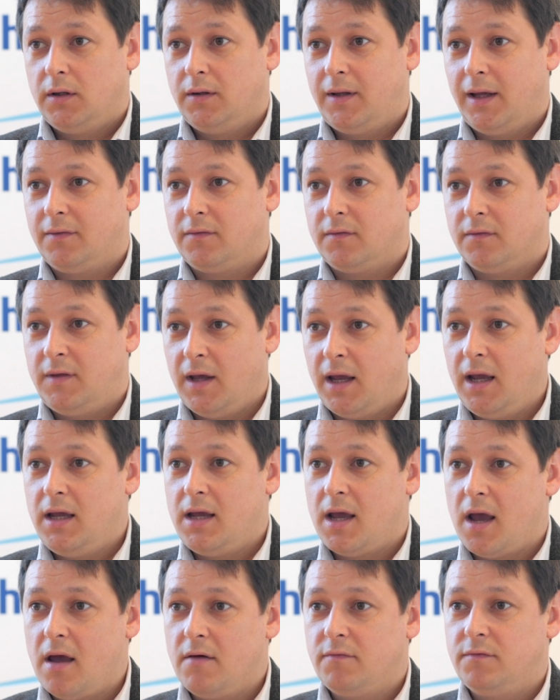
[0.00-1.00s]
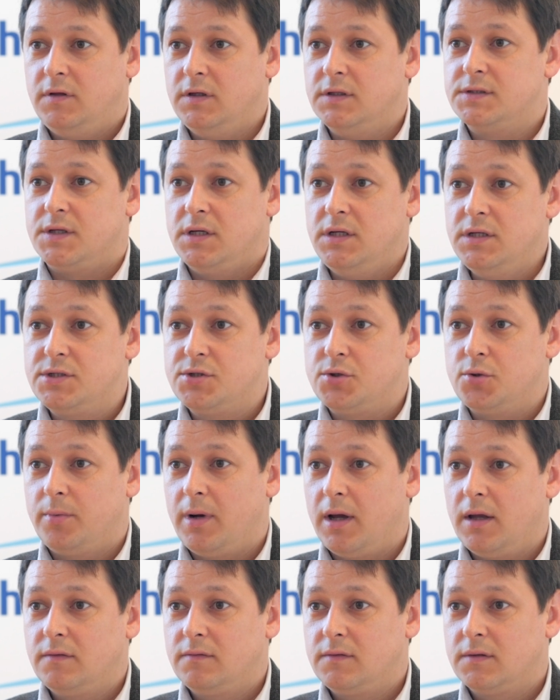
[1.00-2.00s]
that they have this
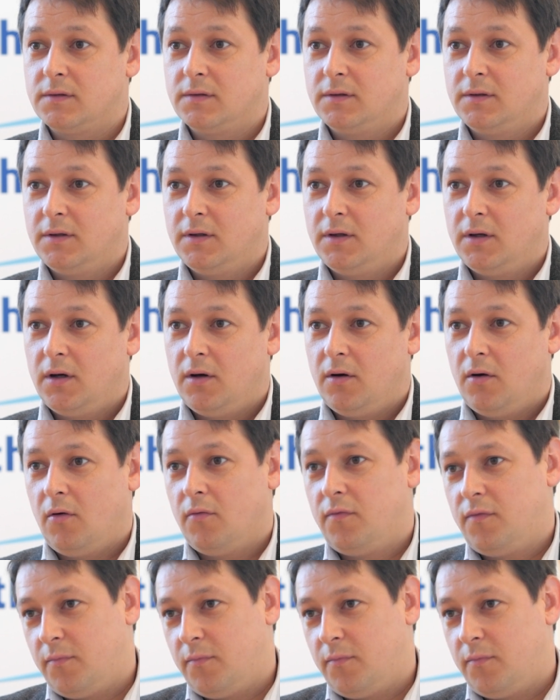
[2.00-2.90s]
instrument of